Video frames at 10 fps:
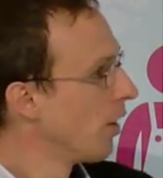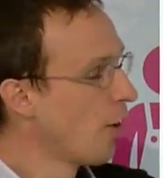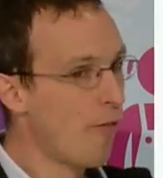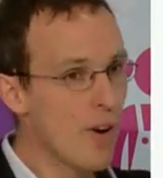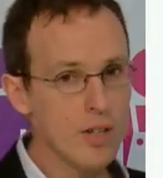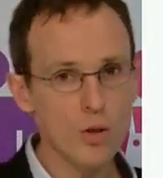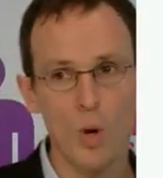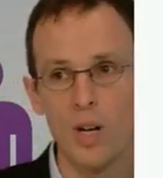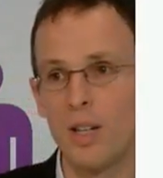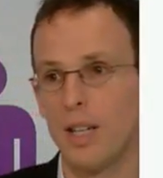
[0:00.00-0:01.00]
The first
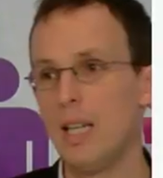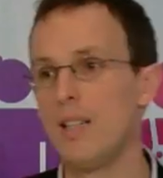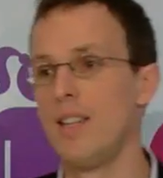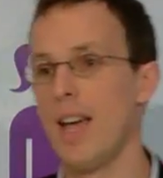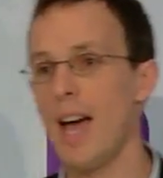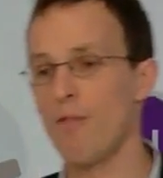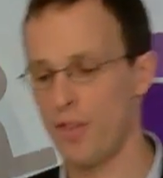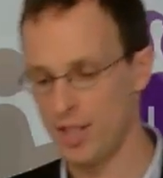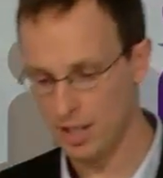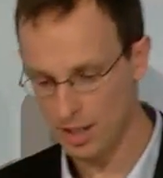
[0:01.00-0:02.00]
one is the
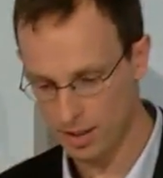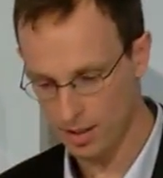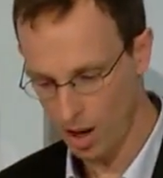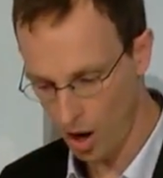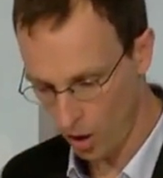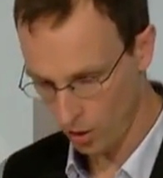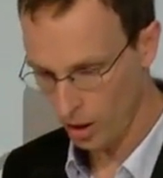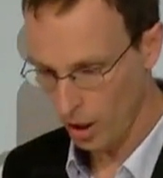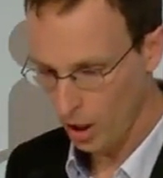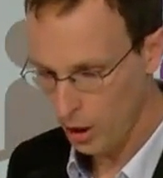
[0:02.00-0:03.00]
emphasis on
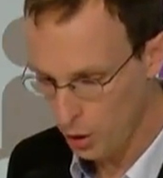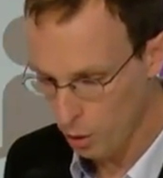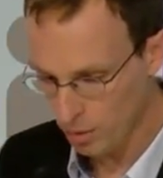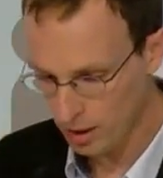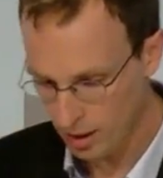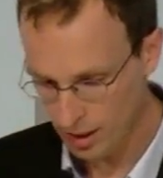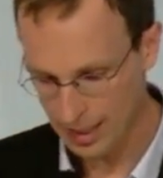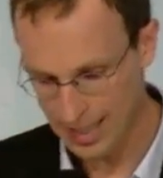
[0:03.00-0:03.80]
human